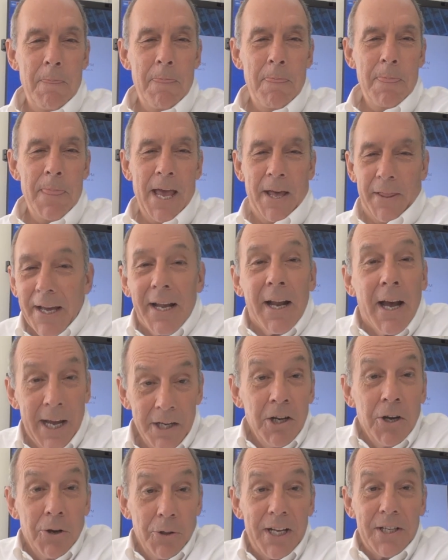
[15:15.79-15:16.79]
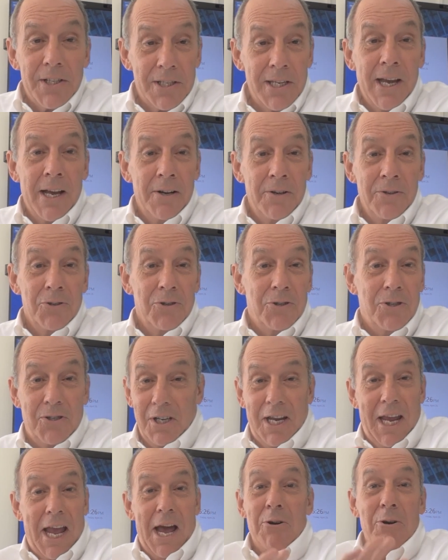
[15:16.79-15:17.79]
Now, I know that sounds
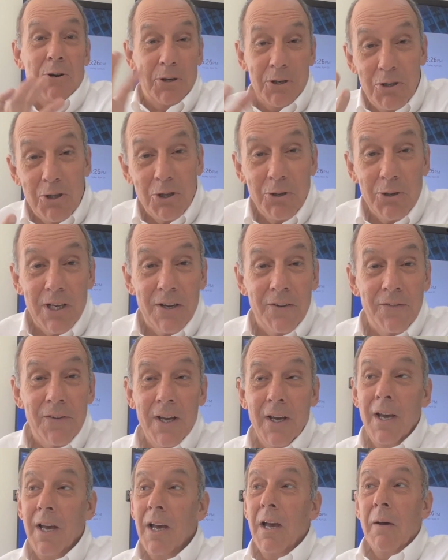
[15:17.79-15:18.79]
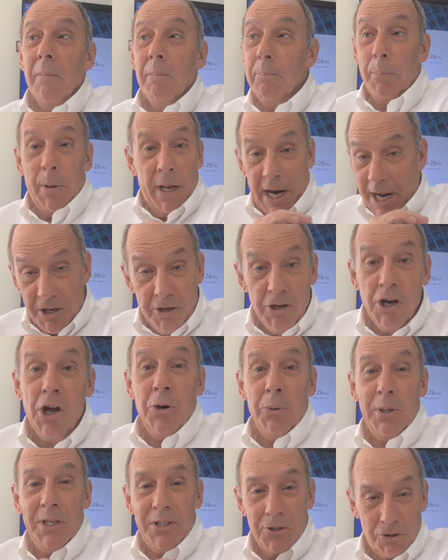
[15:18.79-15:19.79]
counterintuitive, but I
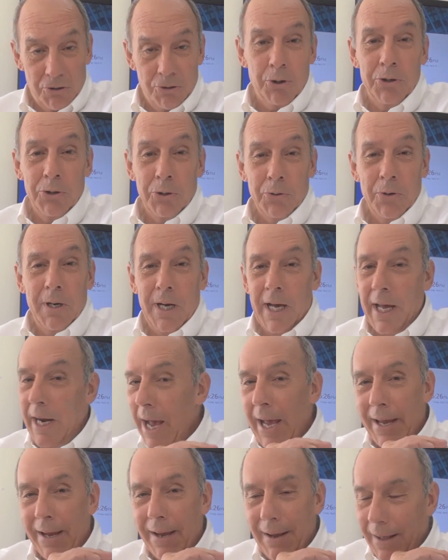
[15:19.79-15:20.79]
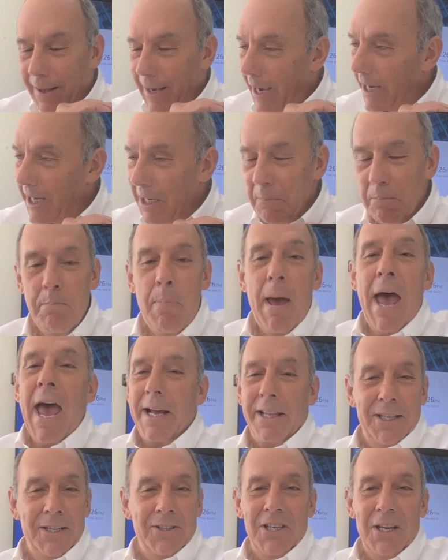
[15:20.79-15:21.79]
know it's true. And I can
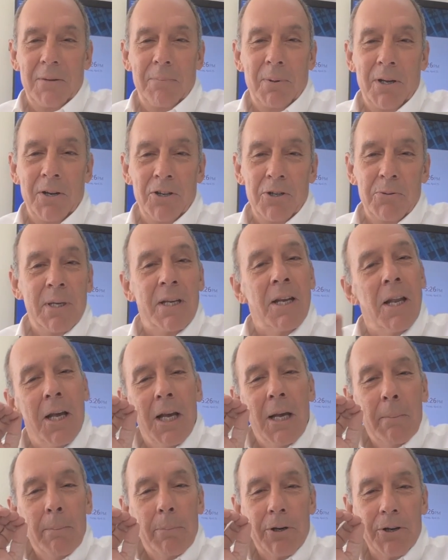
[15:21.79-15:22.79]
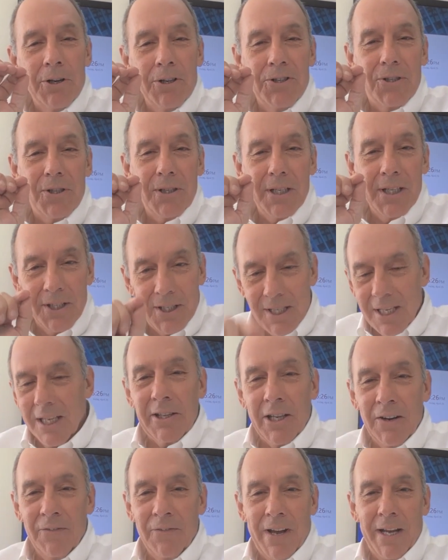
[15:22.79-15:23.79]
back this up 100% because in
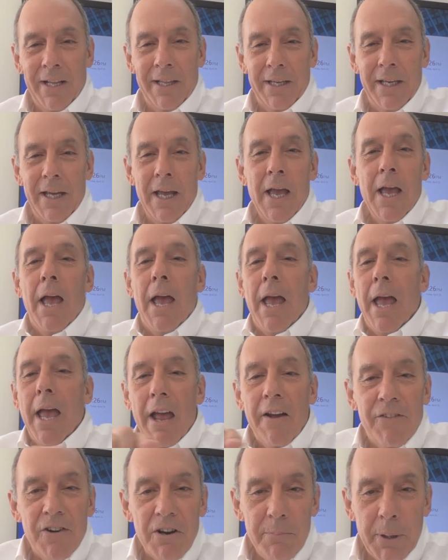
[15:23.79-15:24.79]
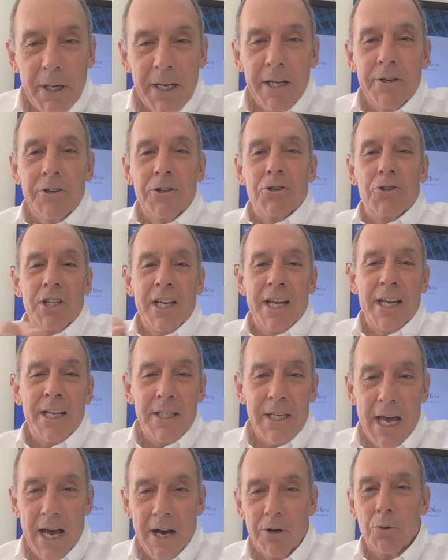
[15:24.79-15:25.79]
Silicon Valley, everybody
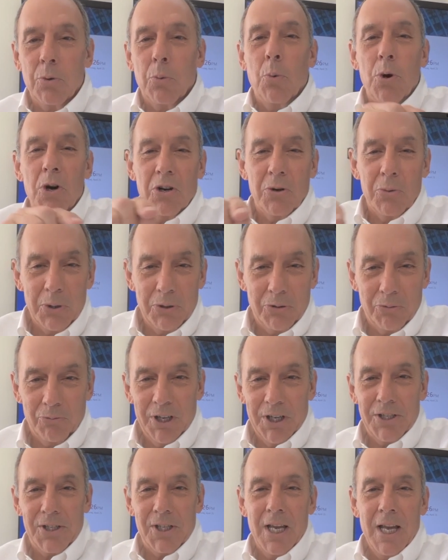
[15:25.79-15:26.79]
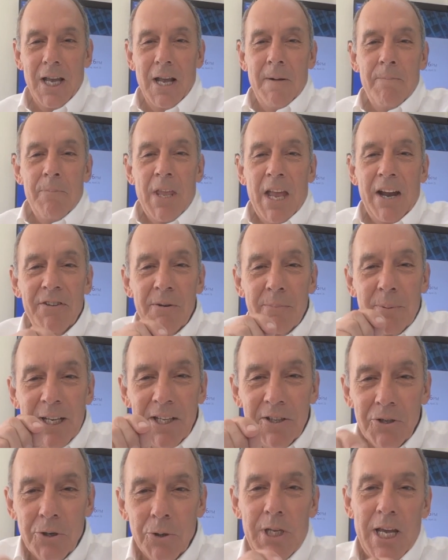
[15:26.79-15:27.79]
understands how to work with risk.
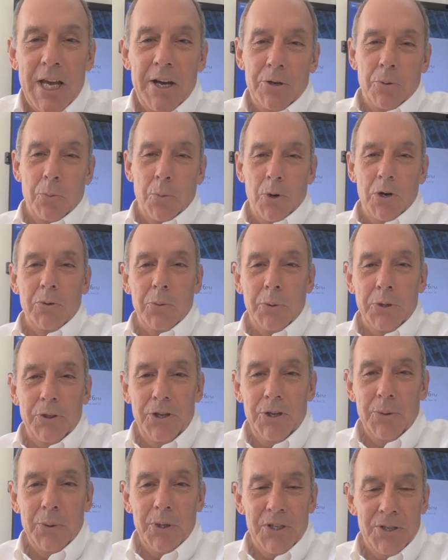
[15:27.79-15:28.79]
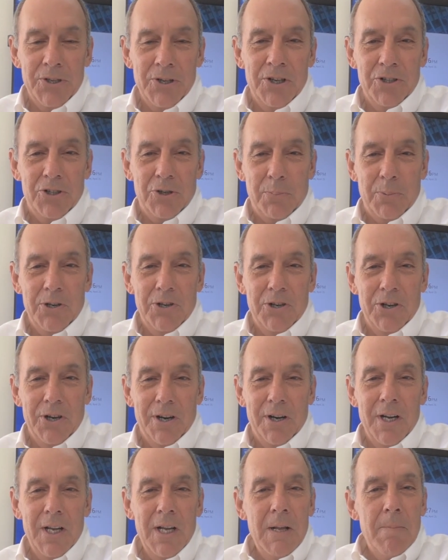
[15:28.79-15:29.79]
Everybody knows how to work with you as an
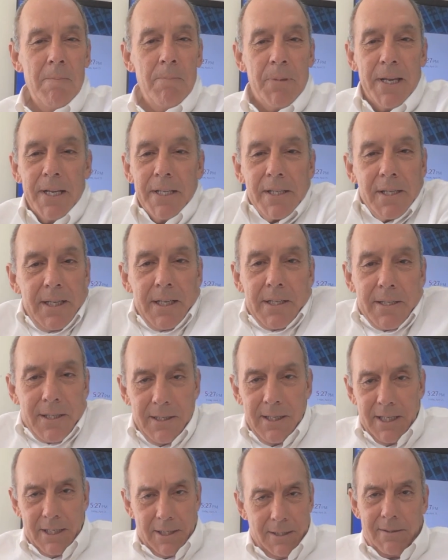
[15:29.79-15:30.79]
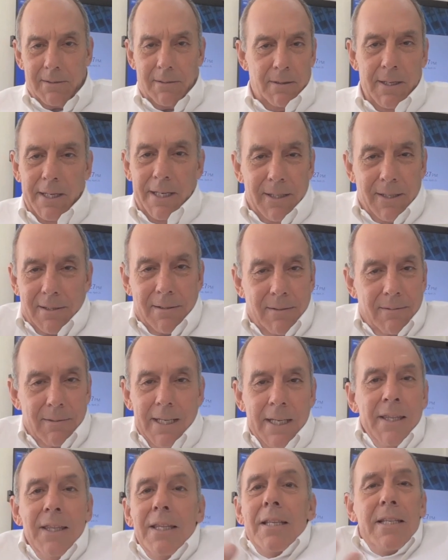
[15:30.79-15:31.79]
entrepreneur. It's
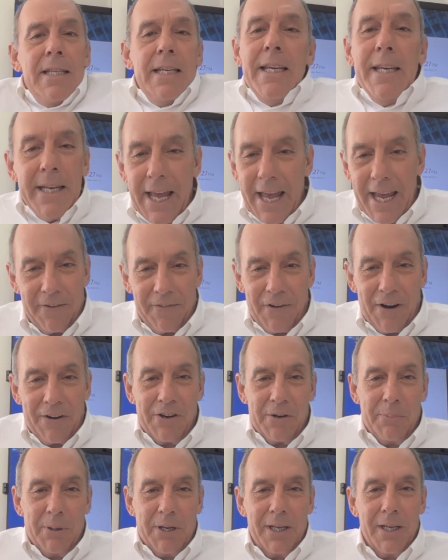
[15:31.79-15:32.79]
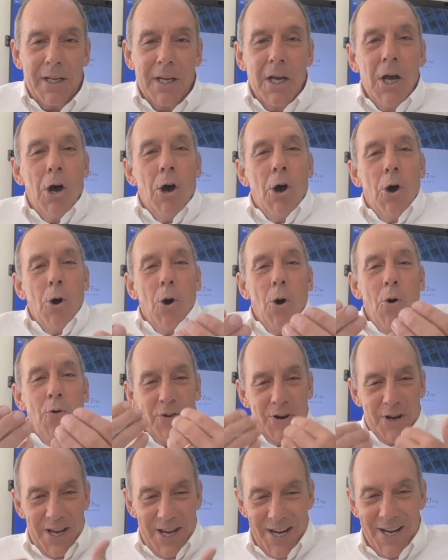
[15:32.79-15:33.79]
in the DNA of everybody.
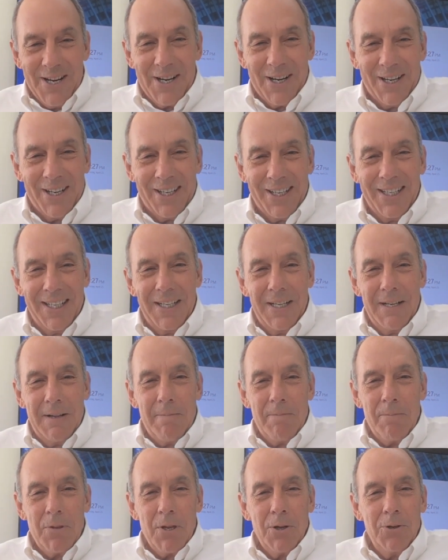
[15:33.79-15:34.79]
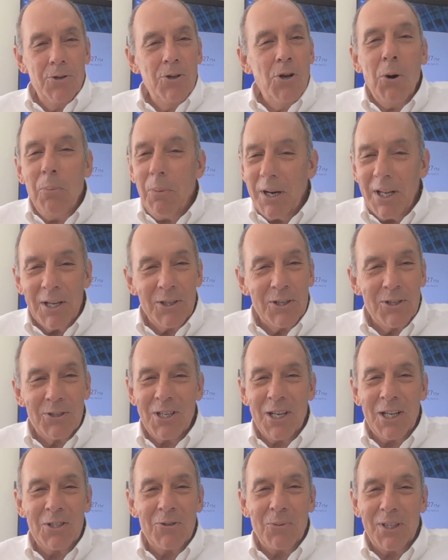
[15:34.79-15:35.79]
Over here, nobody
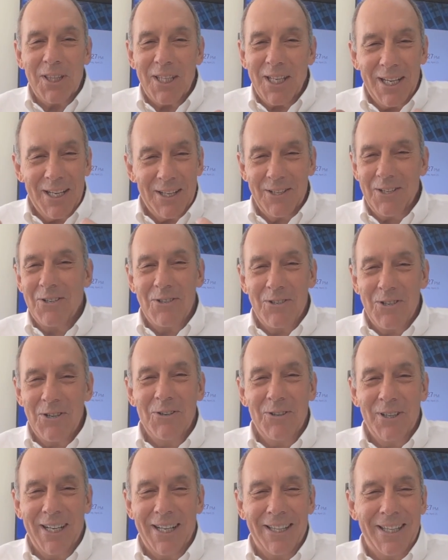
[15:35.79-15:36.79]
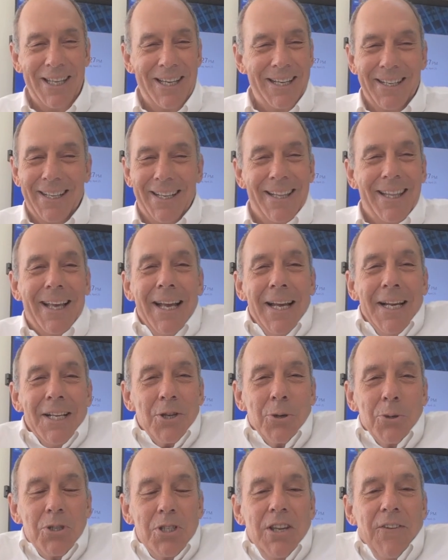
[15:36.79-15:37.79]
understands what the hell you're doing. And
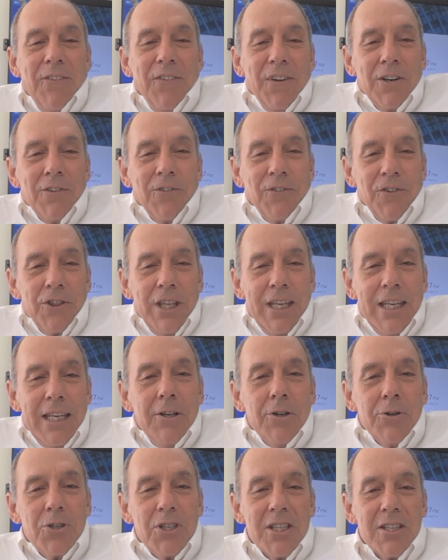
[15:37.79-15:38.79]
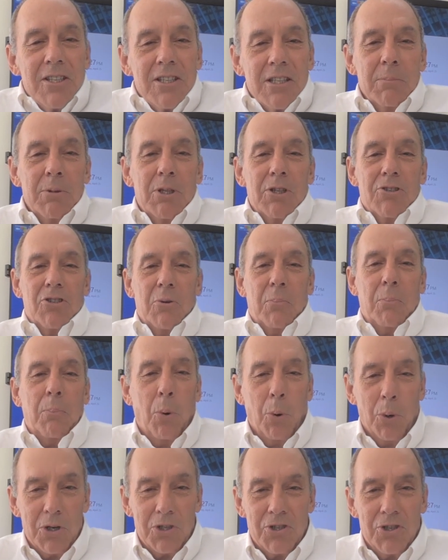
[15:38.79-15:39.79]
so it's difficult for the ecosystem to
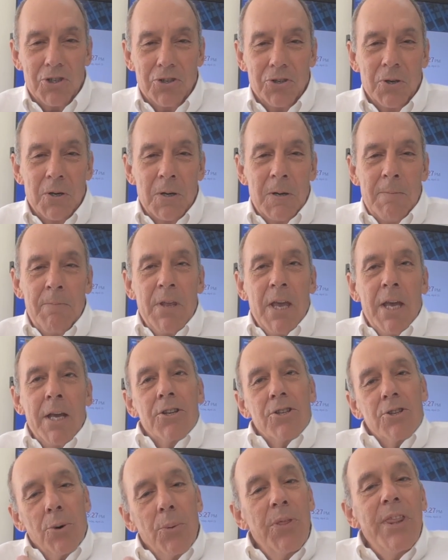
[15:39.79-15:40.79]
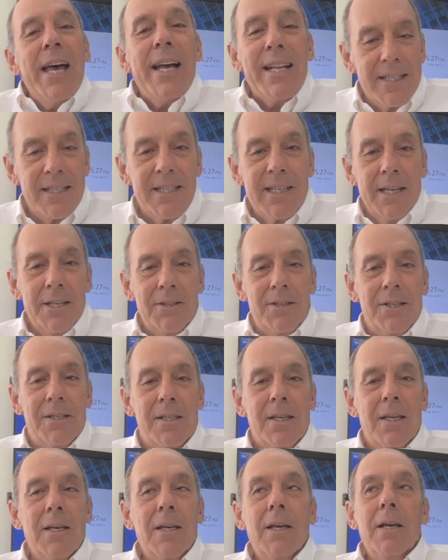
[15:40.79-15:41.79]
support you. So in that
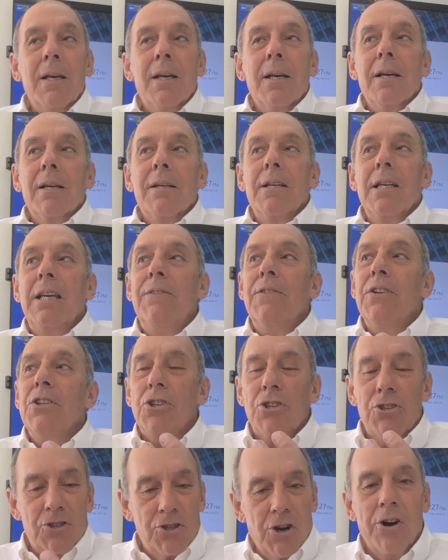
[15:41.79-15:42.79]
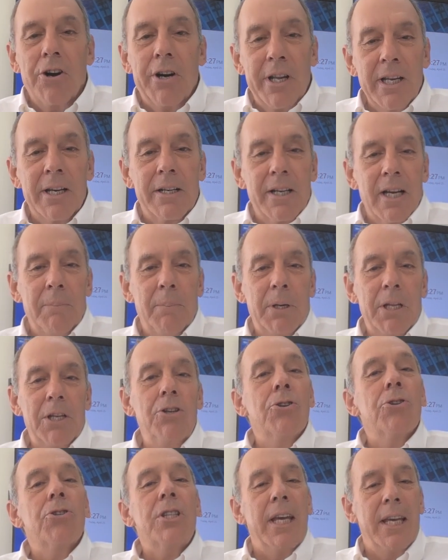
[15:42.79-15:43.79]
sense, even starting a company,
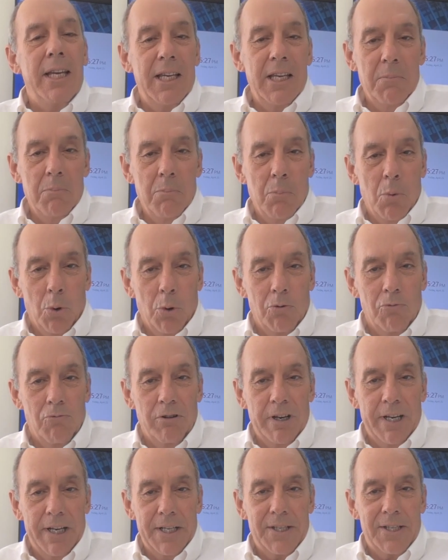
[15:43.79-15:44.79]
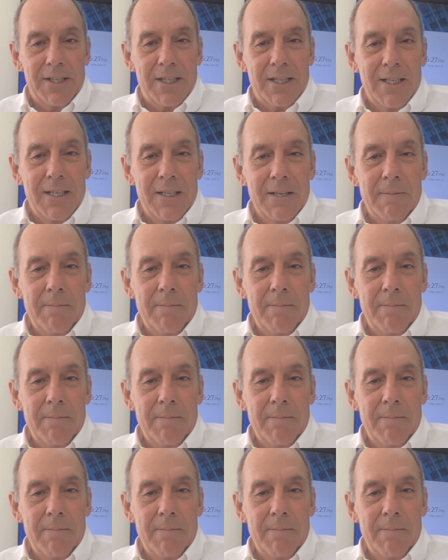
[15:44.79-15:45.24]
you're taking more risk.